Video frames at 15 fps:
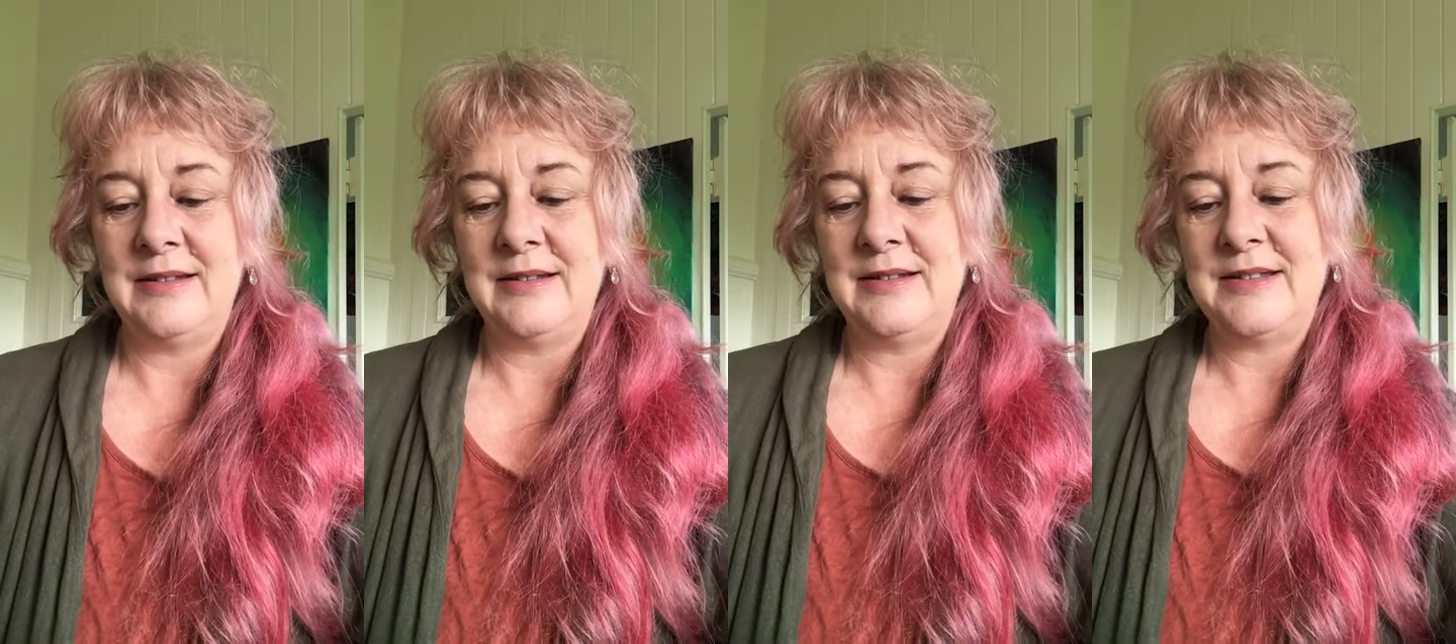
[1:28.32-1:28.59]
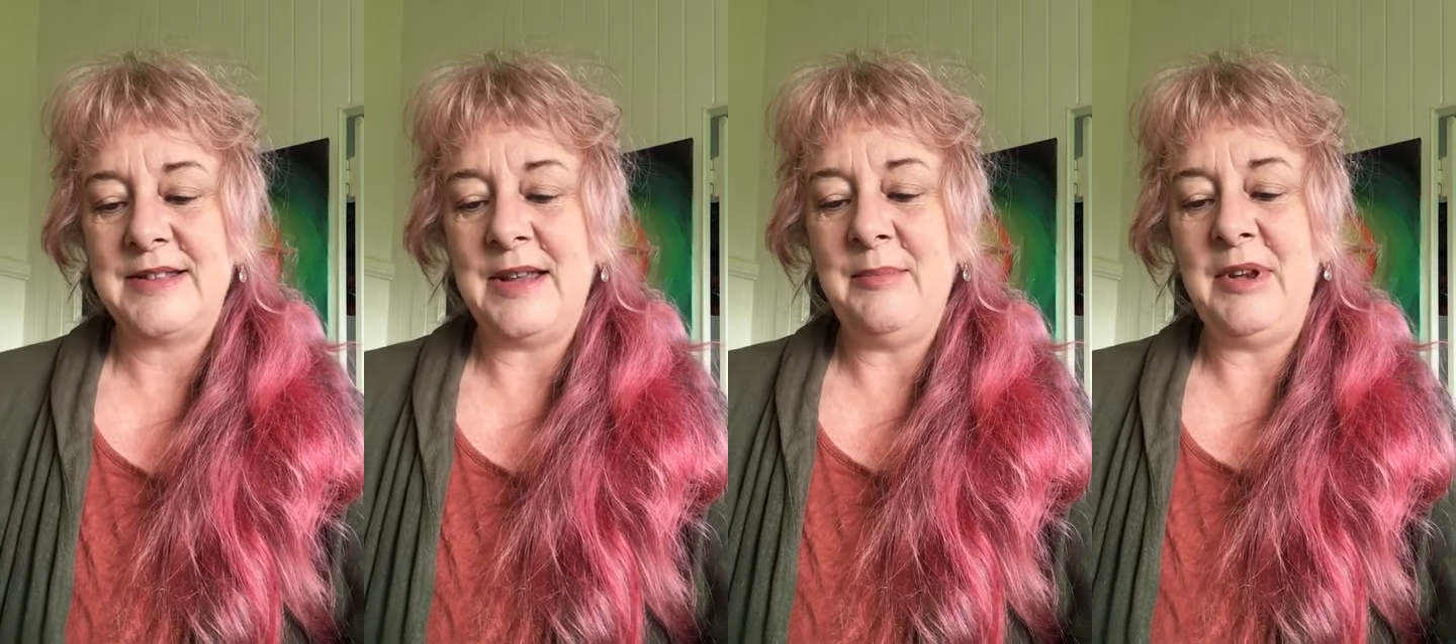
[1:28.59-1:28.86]

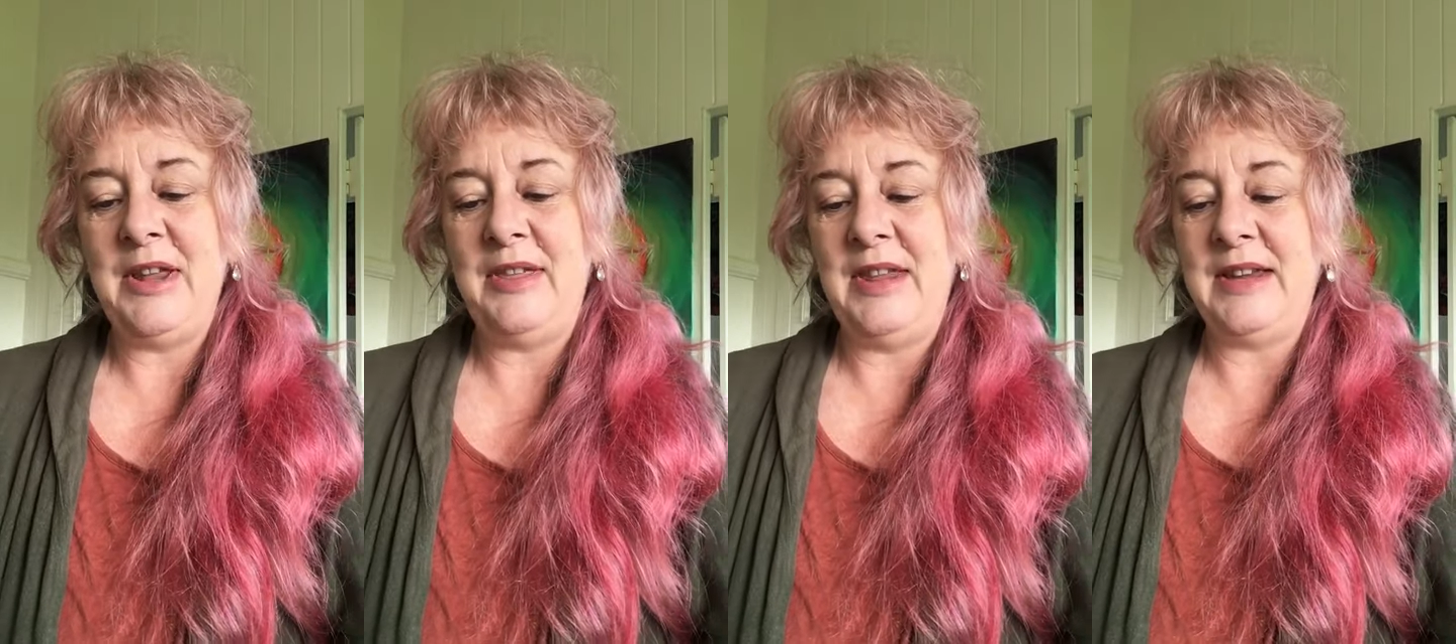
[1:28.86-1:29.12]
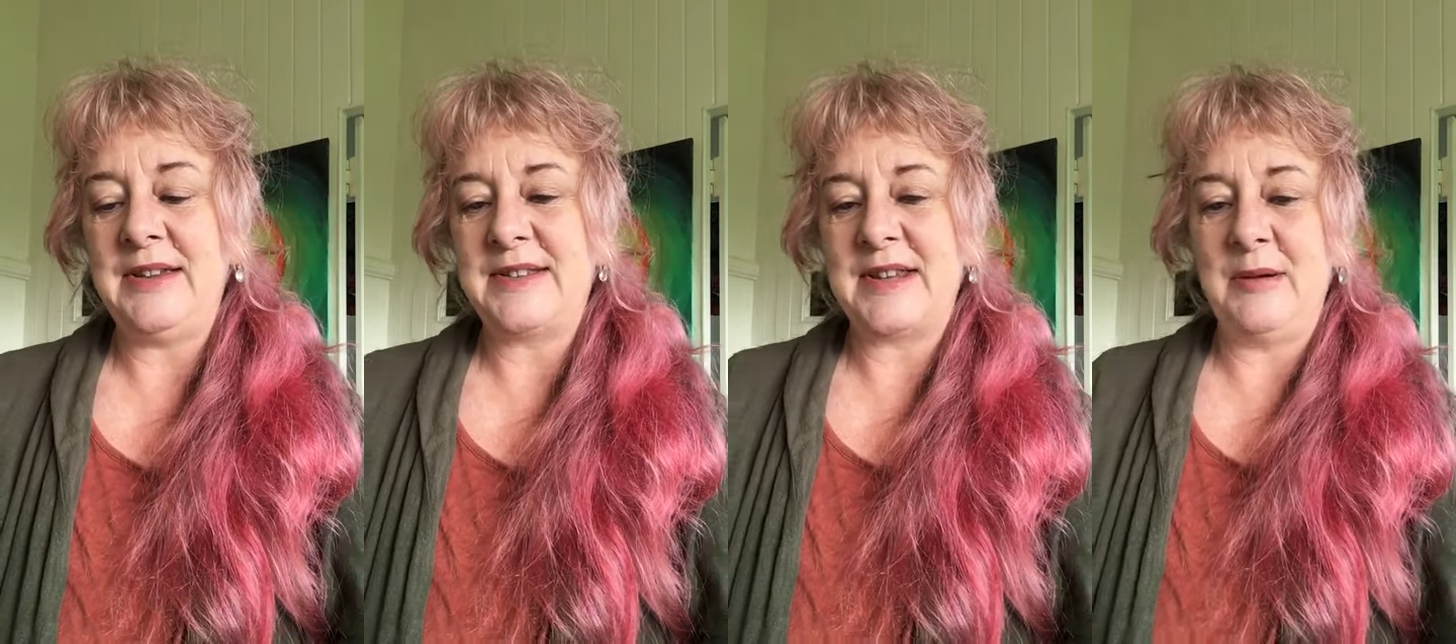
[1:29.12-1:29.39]
So many
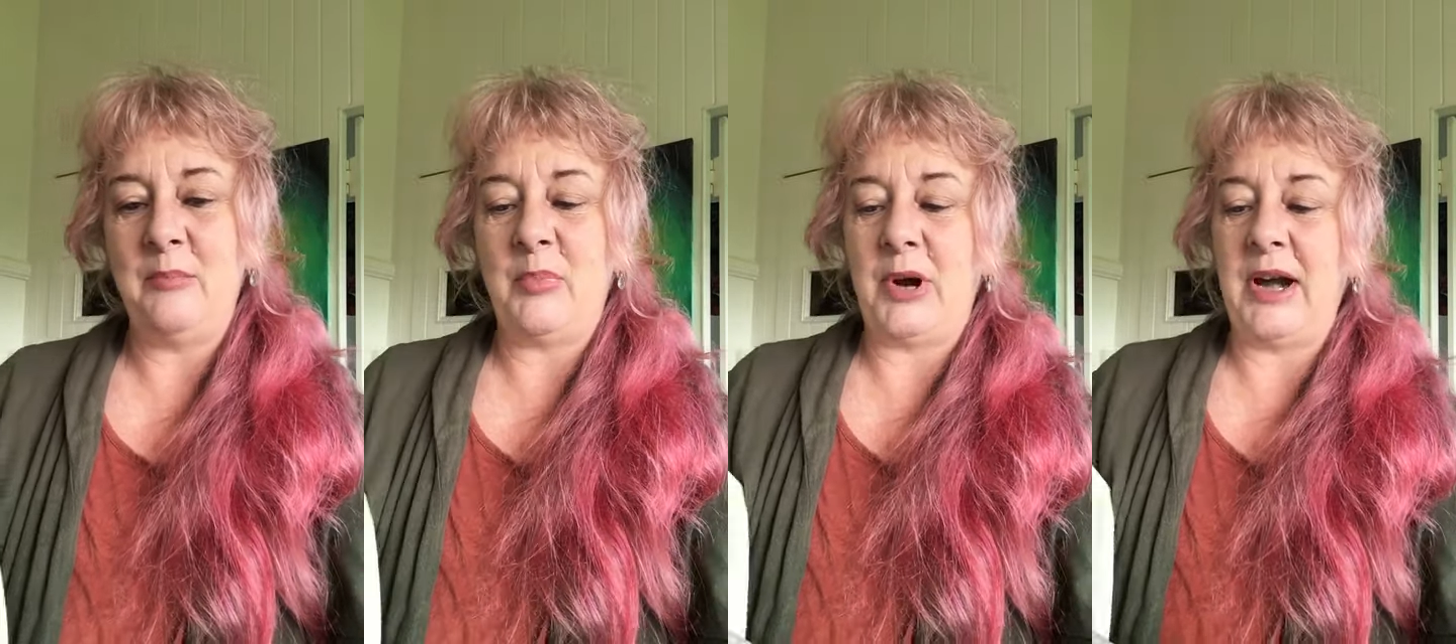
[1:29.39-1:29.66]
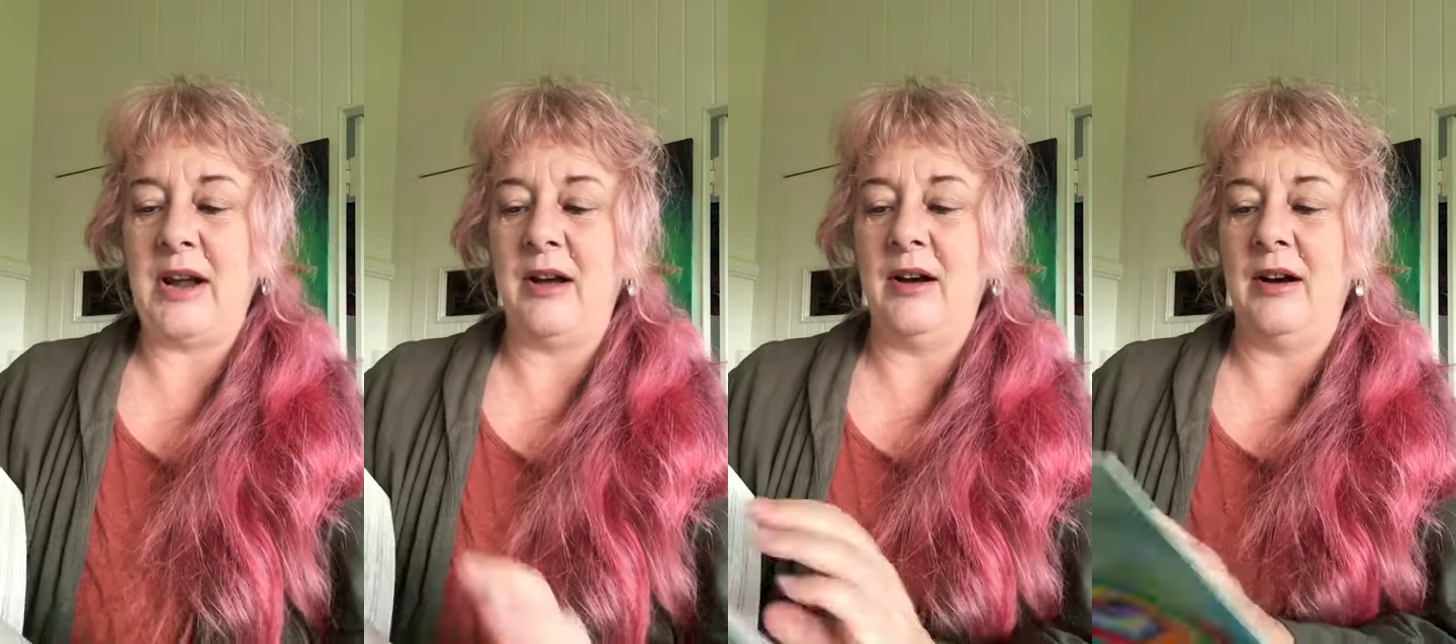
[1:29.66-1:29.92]
things can
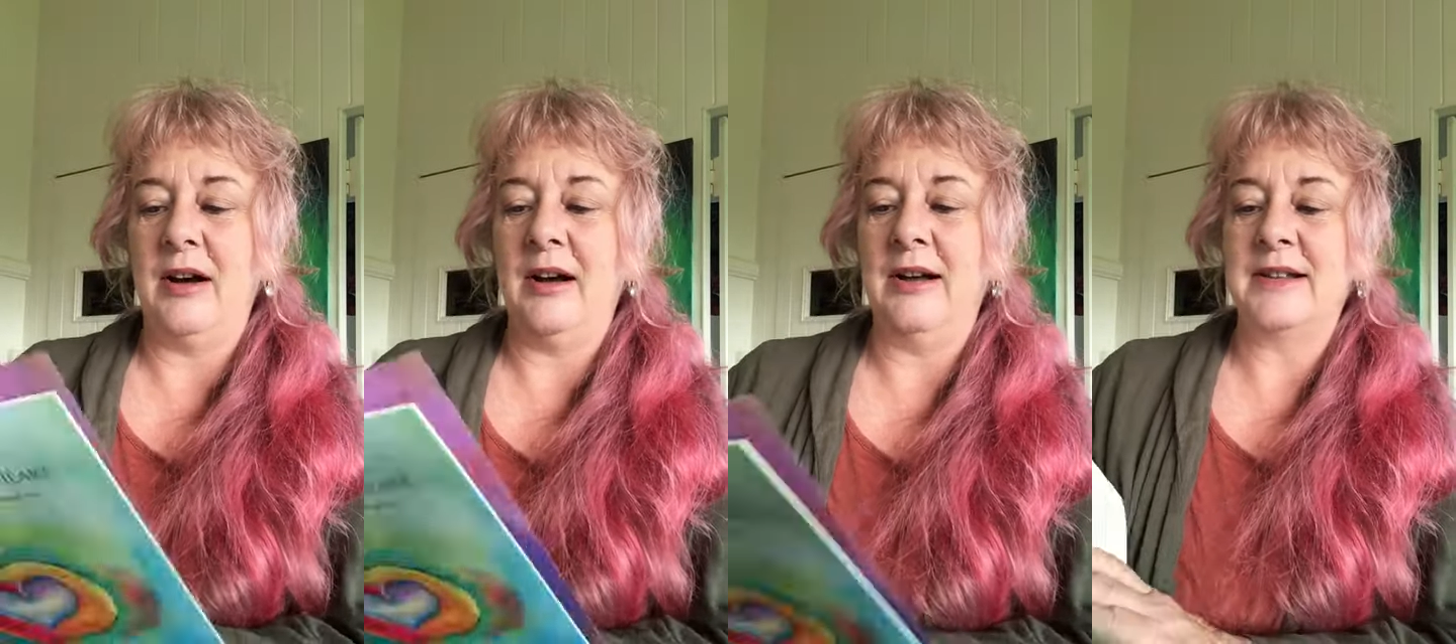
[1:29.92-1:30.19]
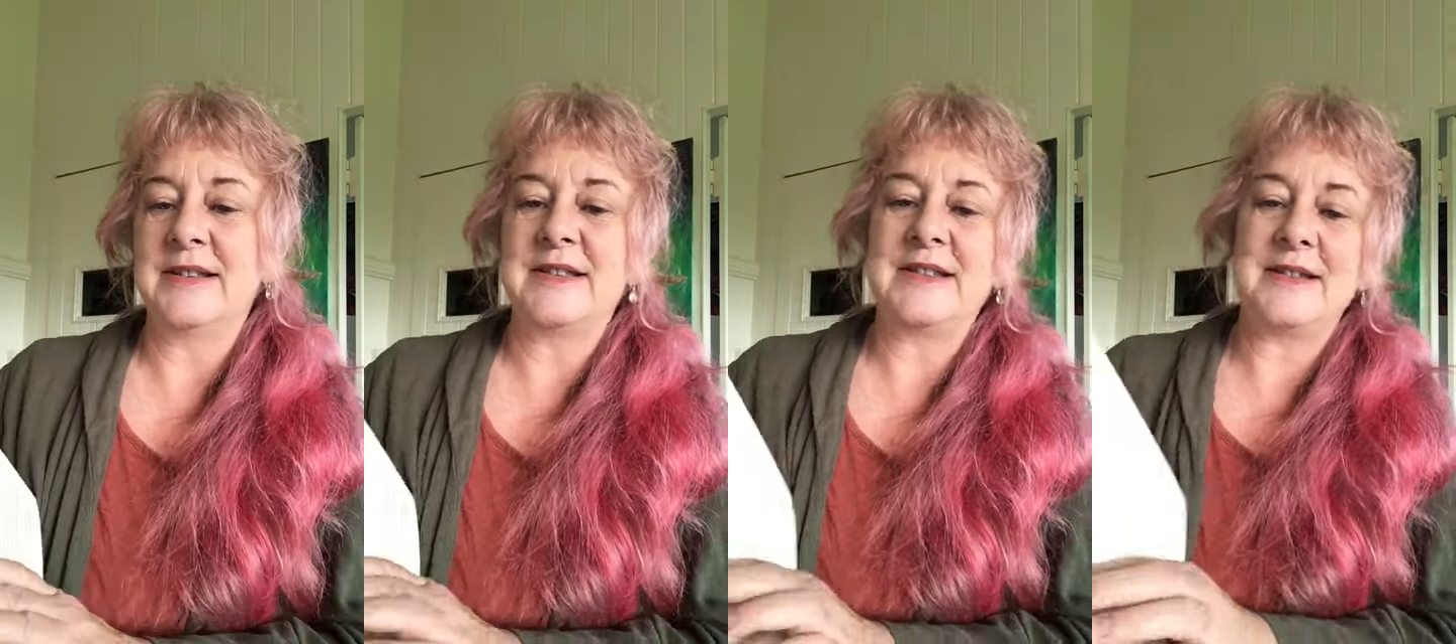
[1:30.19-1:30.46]
break our
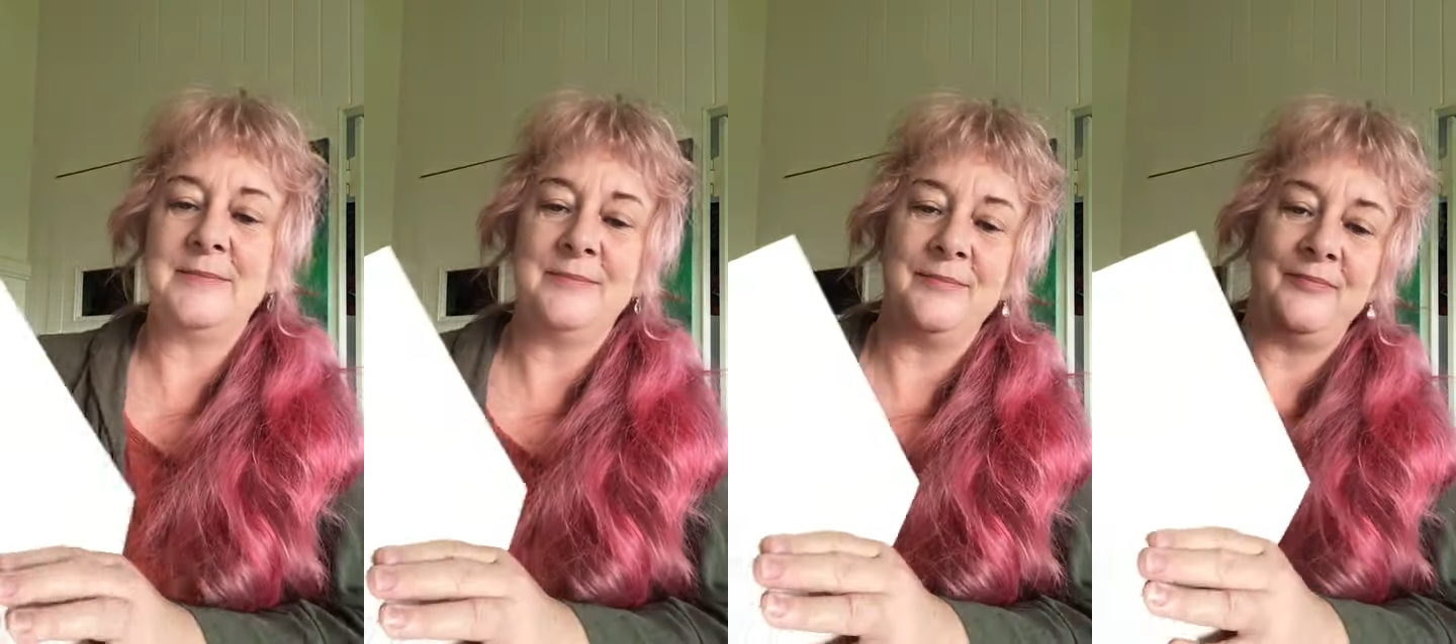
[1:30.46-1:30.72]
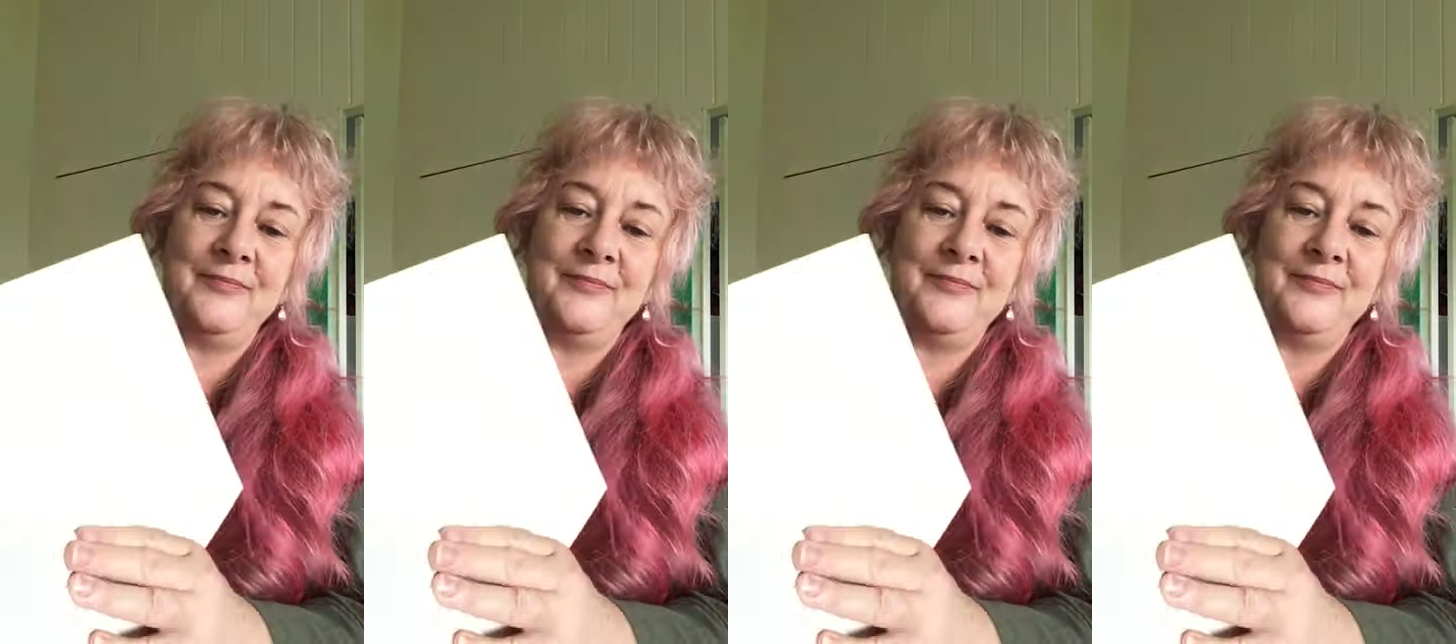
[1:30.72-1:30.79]
hearts.